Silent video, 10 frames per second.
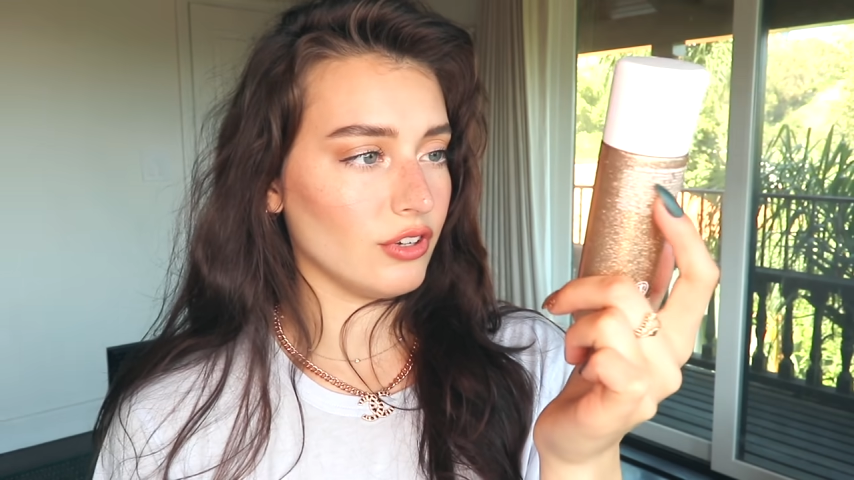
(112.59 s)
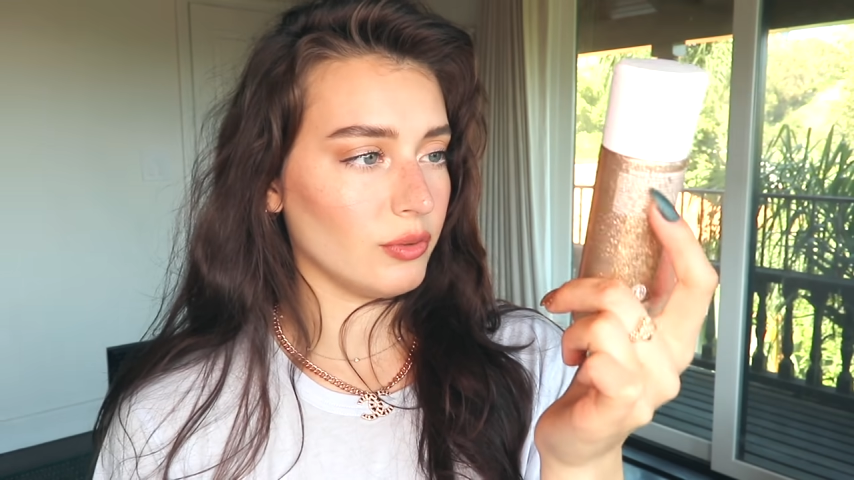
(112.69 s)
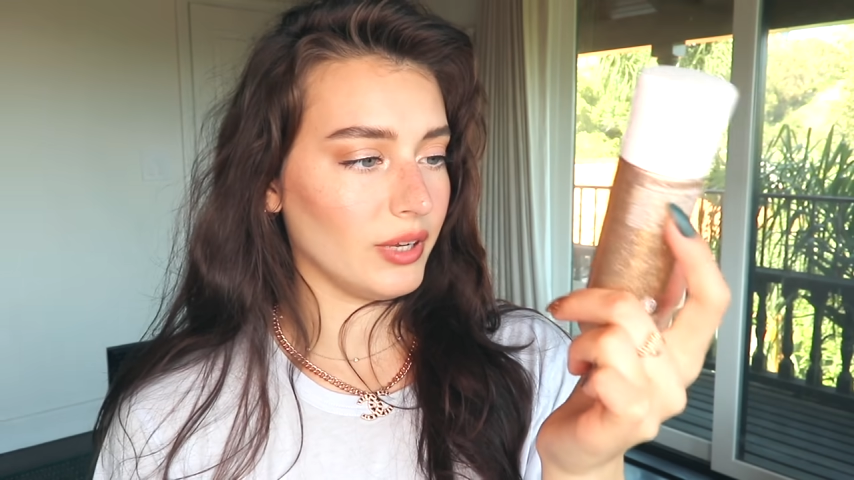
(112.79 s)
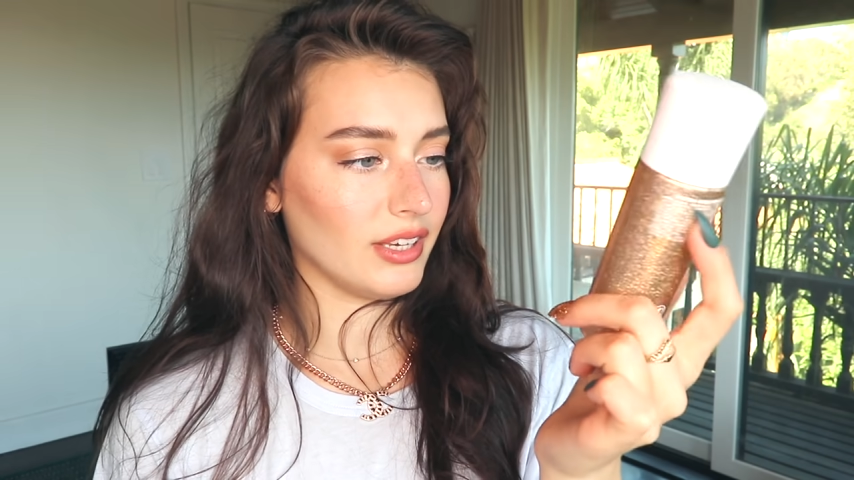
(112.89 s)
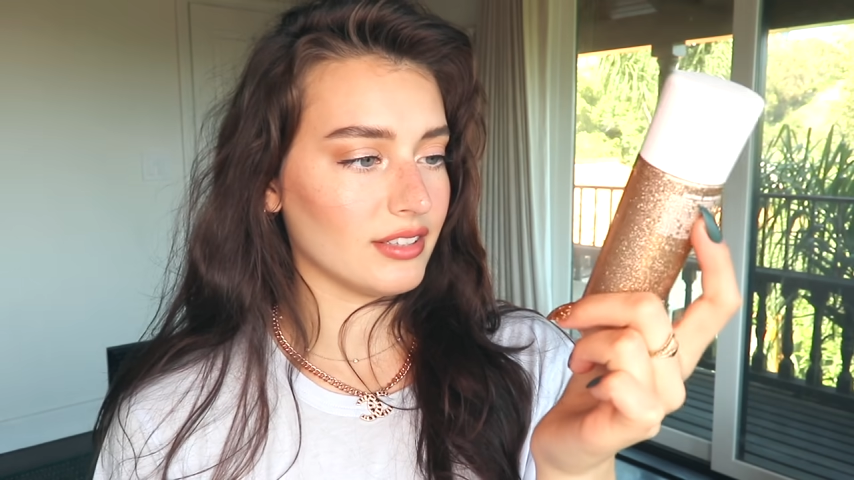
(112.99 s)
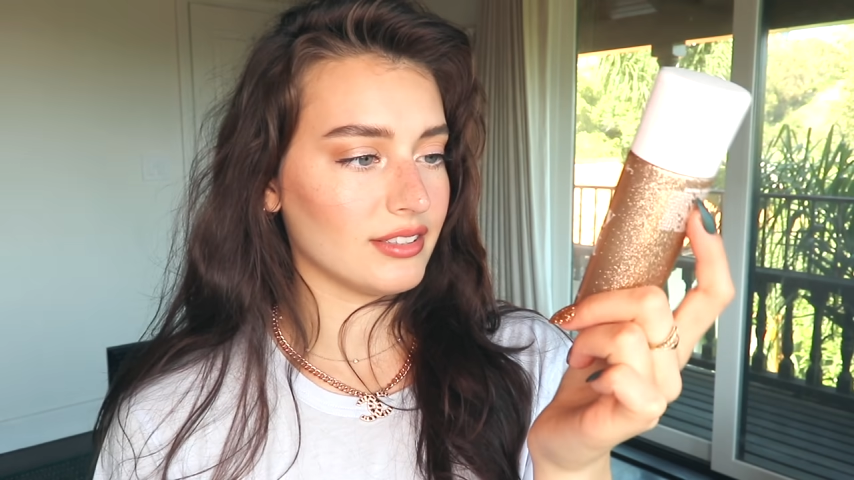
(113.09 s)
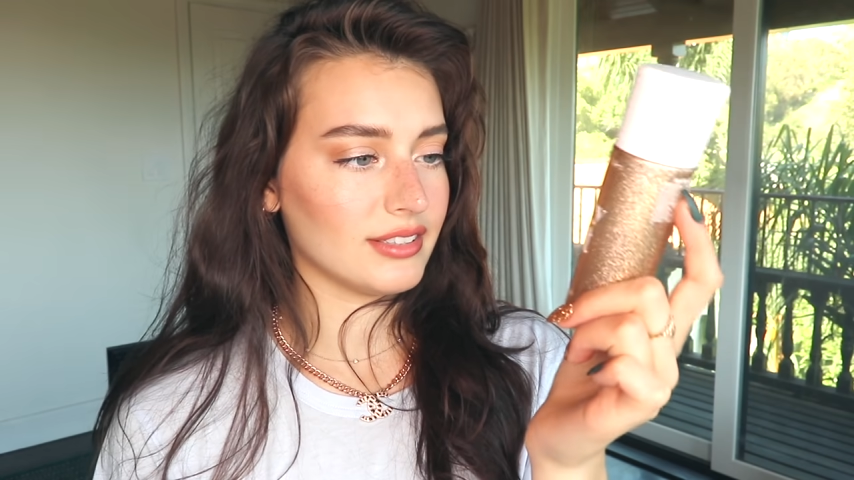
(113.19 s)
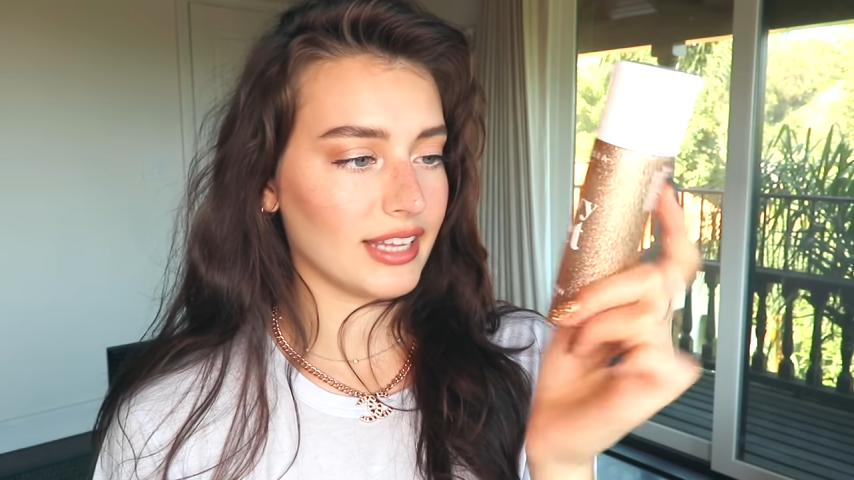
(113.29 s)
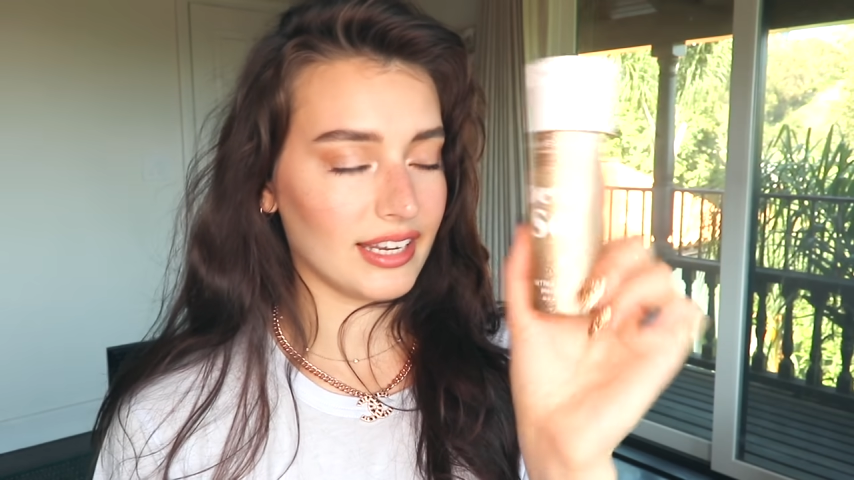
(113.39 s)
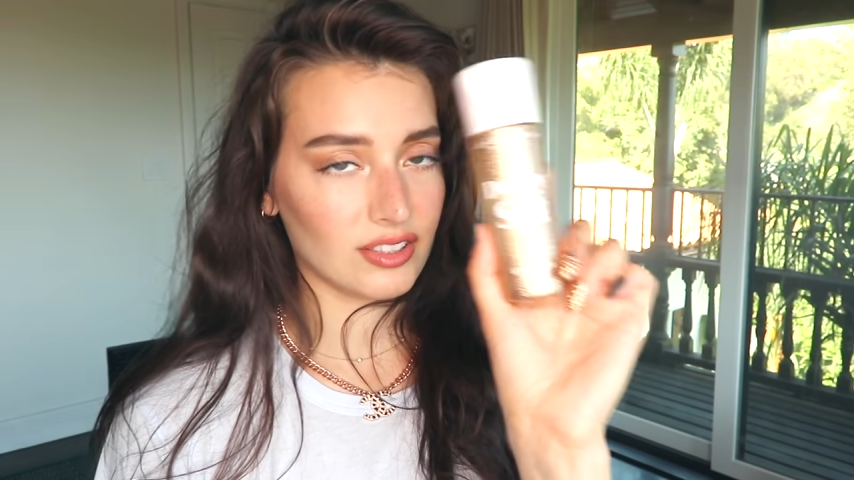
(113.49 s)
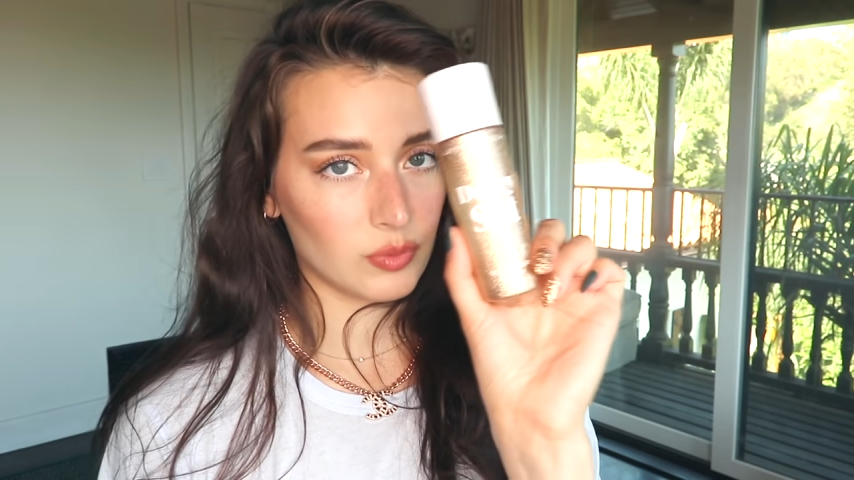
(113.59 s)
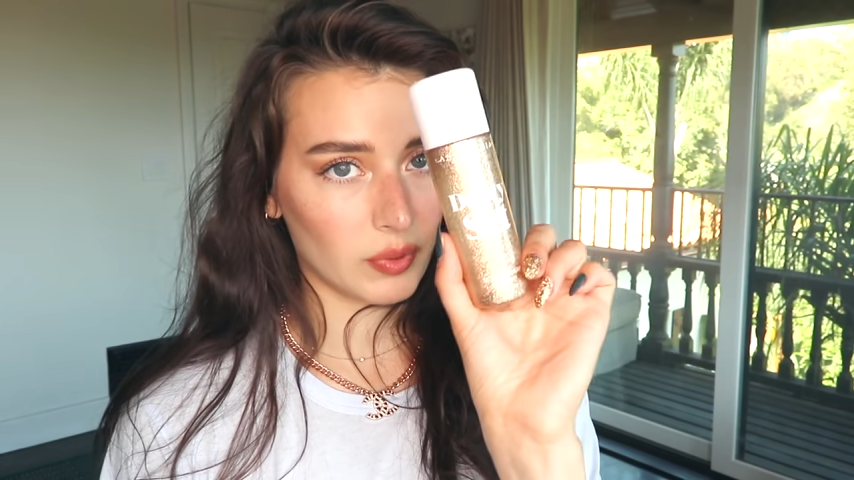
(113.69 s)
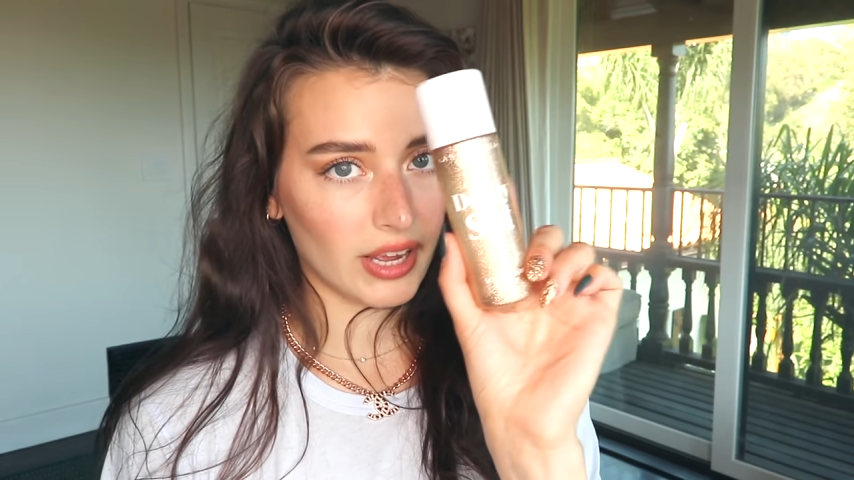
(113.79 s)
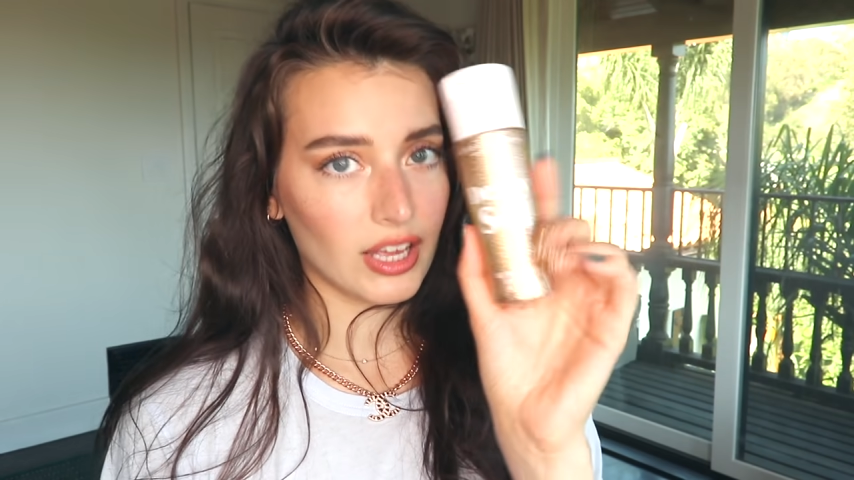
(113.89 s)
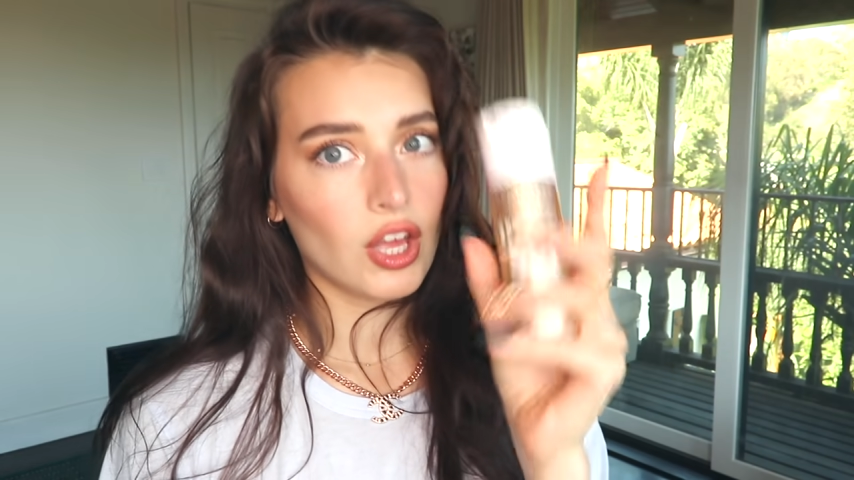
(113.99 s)
Dewy Setting
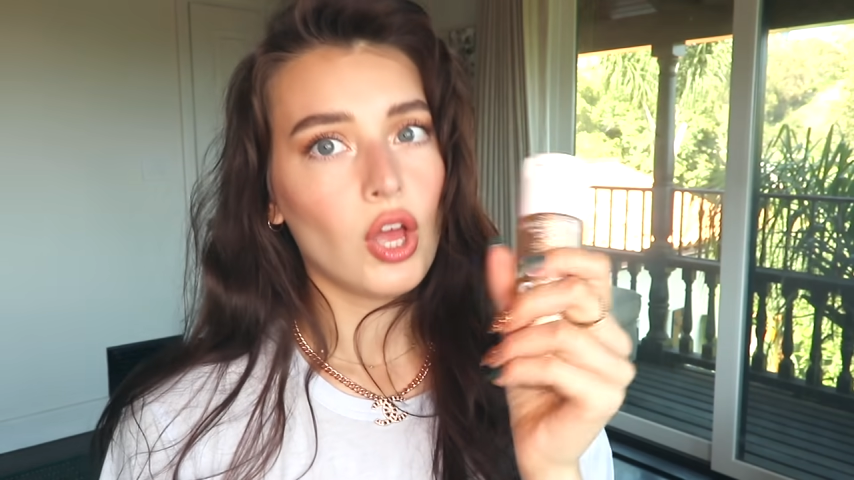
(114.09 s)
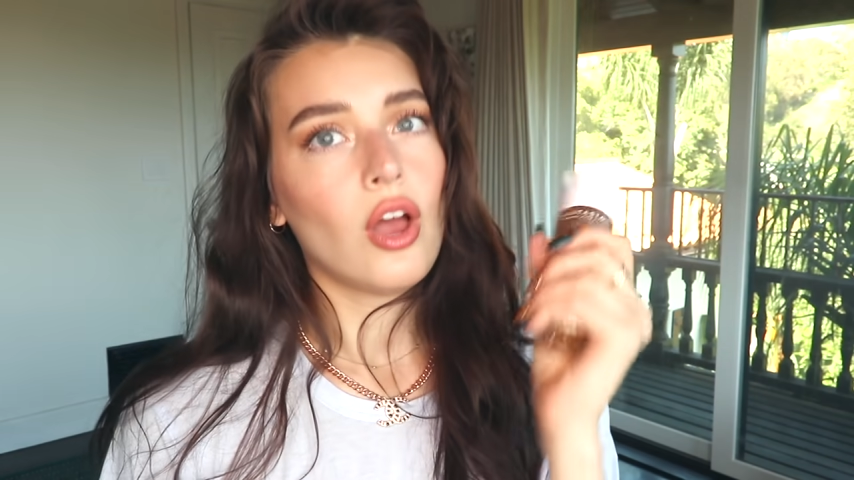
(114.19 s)
Spray.